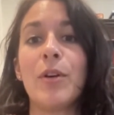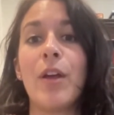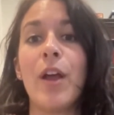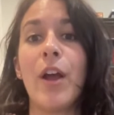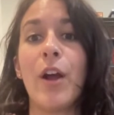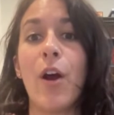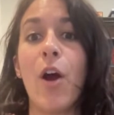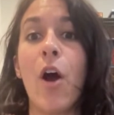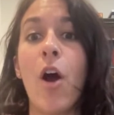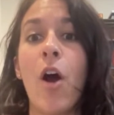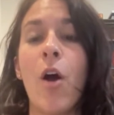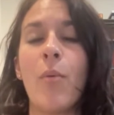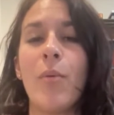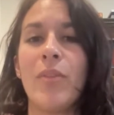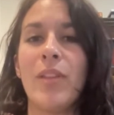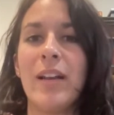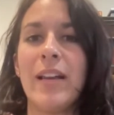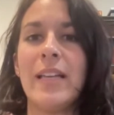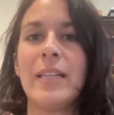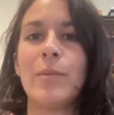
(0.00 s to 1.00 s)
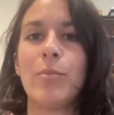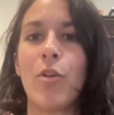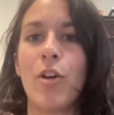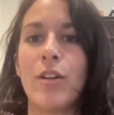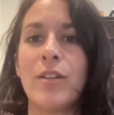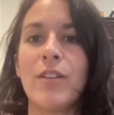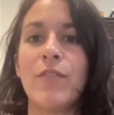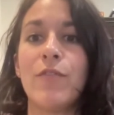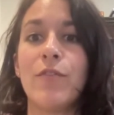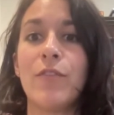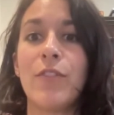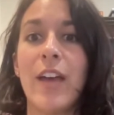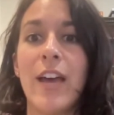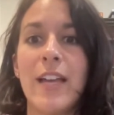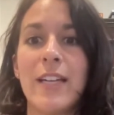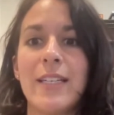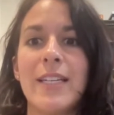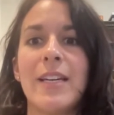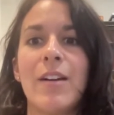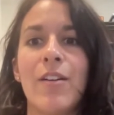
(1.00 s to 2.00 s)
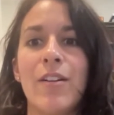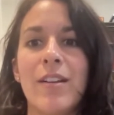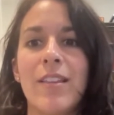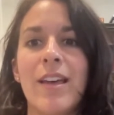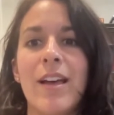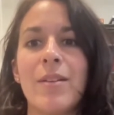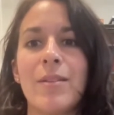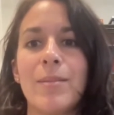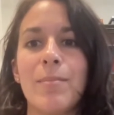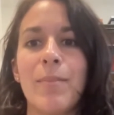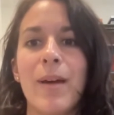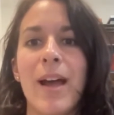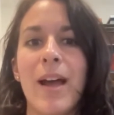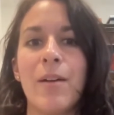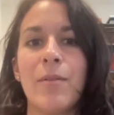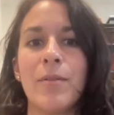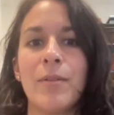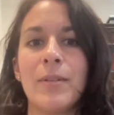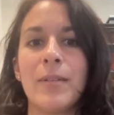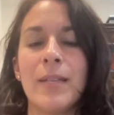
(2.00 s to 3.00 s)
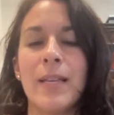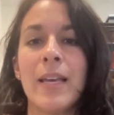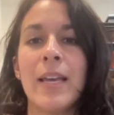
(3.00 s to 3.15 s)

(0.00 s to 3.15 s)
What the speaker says: a car with a list price of £39,000.